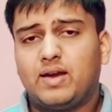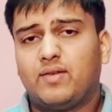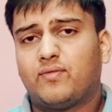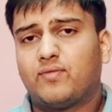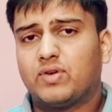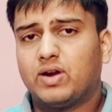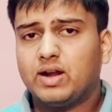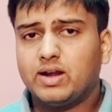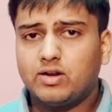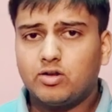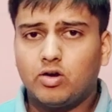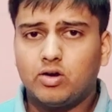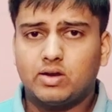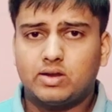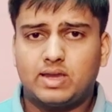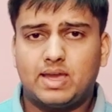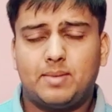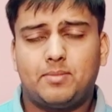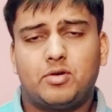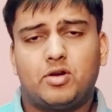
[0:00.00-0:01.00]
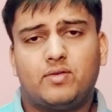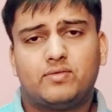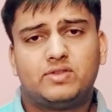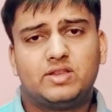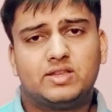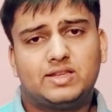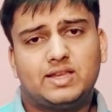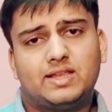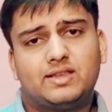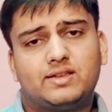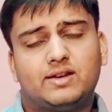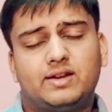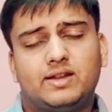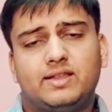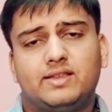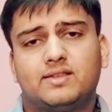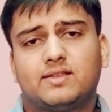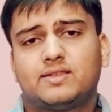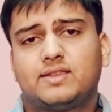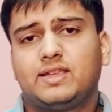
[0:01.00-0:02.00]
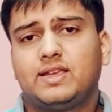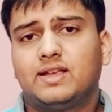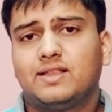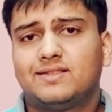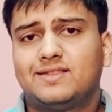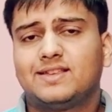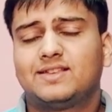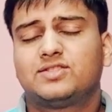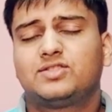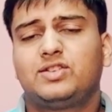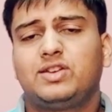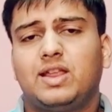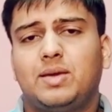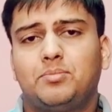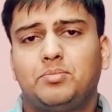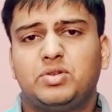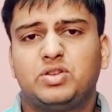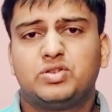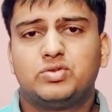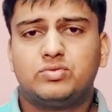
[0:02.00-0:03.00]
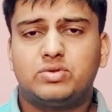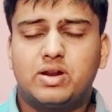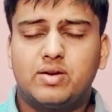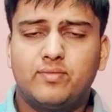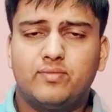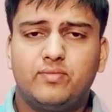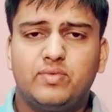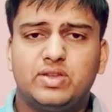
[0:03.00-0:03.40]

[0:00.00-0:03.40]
and front camera of this handset is a single 16MP shooter